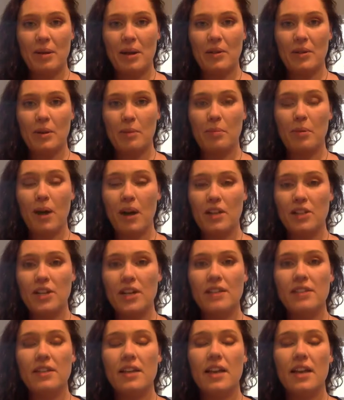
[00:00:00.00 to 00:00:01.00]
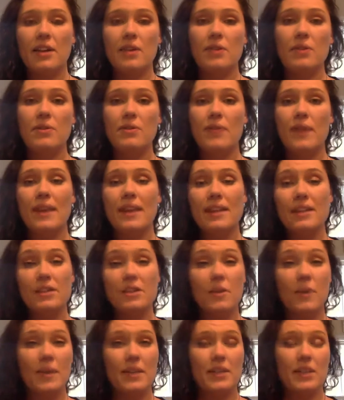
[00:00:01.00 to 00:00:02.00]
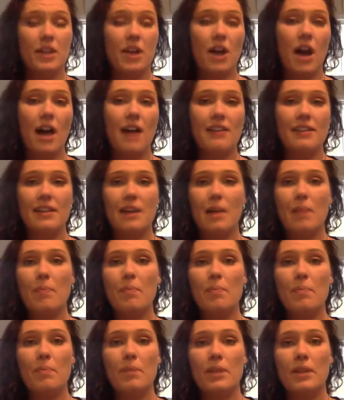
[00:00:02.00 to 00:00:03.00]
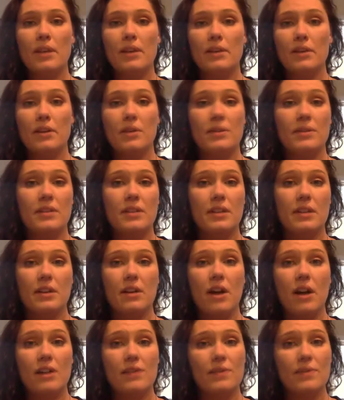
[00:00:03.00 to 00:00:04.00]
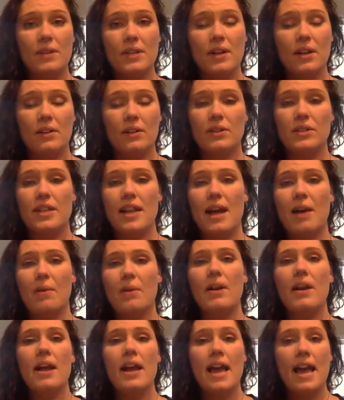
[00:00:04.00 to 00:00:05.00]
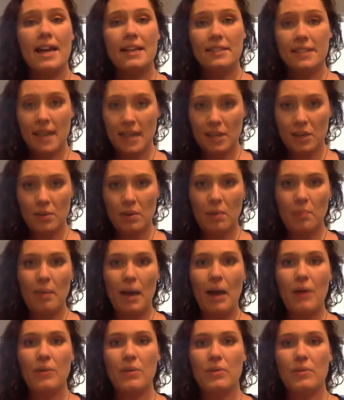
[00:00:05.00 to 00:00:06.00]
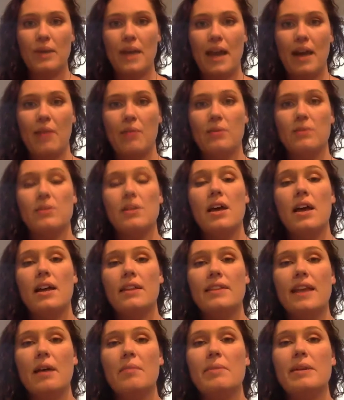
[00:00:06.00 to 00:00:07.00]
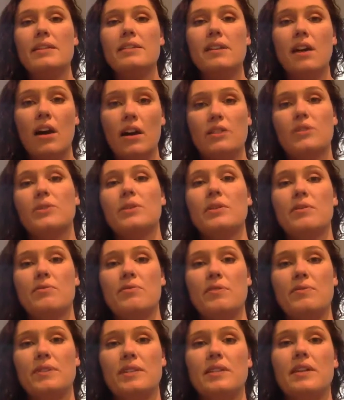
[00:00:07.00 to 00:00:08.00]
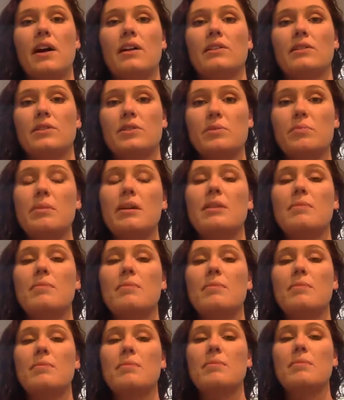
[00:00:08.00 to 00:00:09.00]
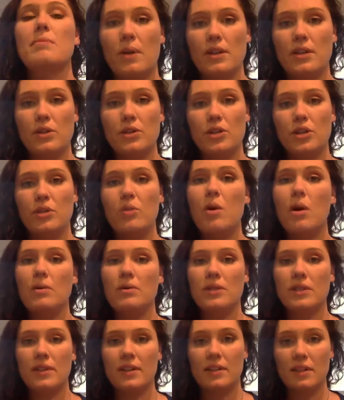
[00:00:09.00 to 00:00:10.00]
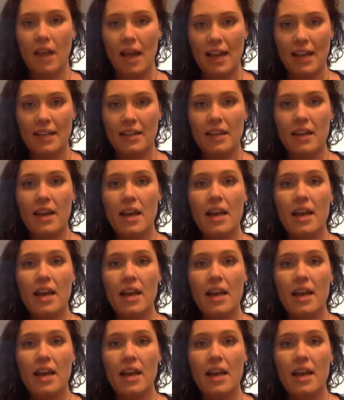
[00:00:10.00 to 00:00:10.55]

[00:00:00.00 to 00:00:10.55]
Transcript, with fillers: about their project and you think it's going to cost a you know it's going to cost $50 an hour and take you about 3 hours, that means $150 minimum is what you should quote to the client.